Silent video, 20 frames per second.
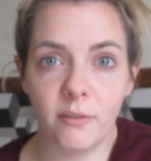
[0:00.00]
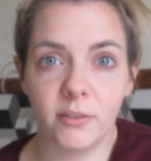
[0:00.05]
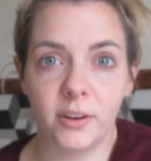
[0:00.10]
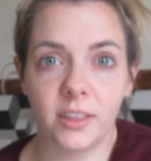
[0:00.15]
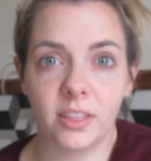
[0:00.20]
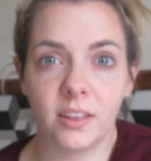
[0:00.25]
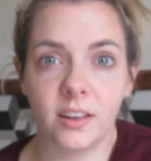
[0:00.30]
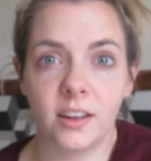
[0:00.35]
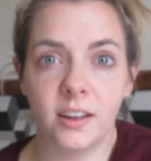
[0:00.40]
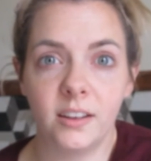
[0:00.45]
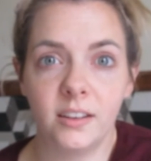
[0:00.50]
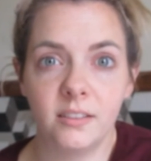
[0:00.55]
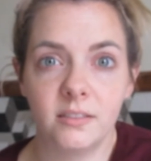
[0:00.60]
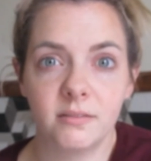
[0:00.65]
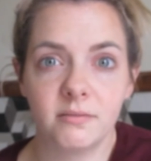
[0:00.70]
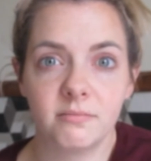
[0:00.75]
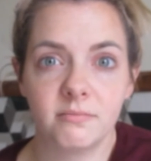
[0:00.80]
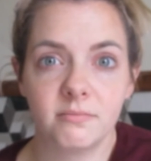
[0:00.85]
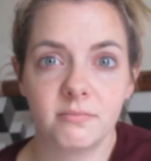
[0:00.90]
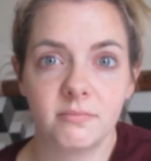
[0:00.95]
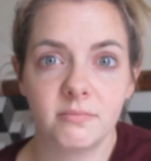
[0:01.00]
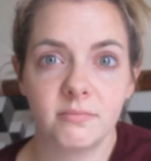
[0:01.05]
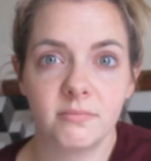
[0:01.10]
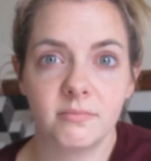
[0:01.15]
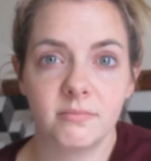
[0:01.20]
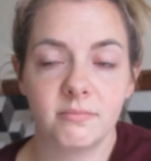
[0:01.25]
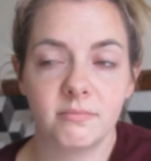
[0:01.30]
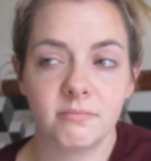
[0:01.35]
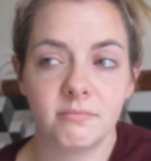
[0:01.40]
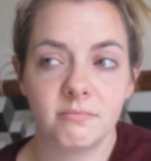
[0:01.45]
everything.
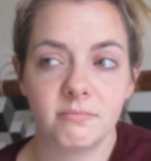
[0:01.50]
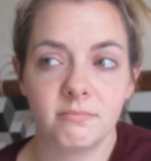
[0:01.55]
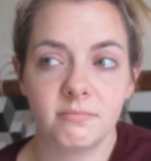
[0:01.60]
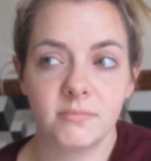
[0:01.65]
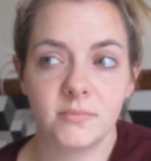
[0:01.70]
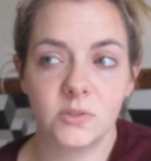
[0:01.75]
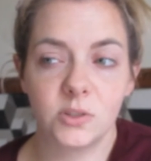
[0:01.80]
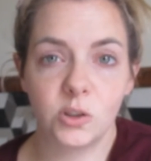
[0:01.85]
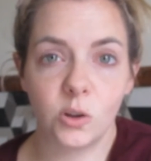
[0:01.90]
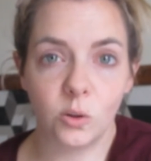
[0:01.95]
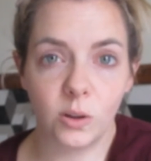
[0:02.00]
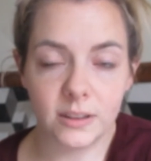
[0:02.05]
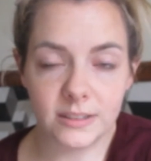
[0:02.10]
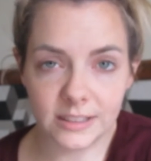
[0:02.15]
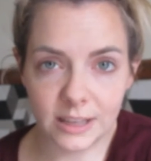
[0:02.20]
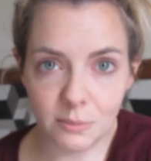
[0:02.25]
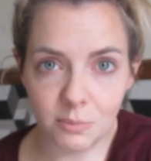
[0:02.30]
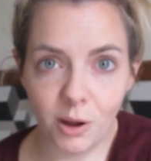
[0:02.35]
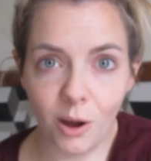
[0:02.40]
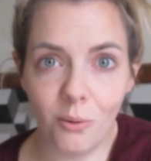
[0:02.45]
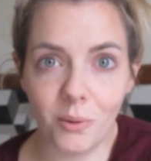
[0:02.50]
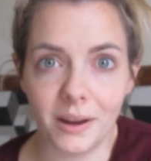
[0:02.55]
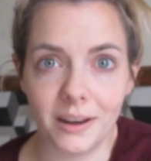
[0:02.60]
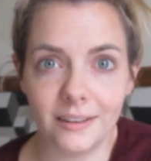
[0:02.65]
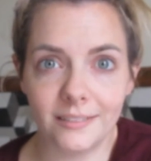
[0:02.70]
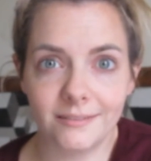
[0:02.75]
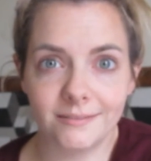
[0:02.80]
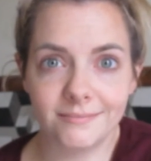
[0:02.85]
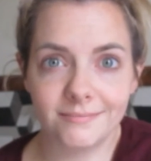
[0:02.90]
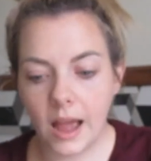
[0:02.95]
So let's keep going.